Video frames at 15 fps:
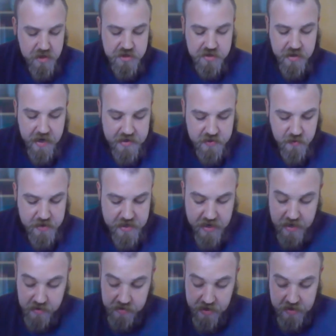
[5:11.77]
July
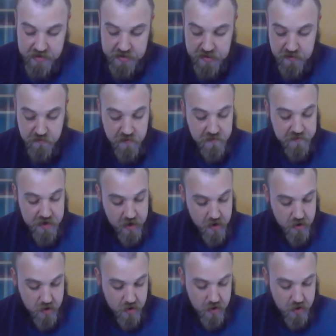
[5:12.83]
28, 1850.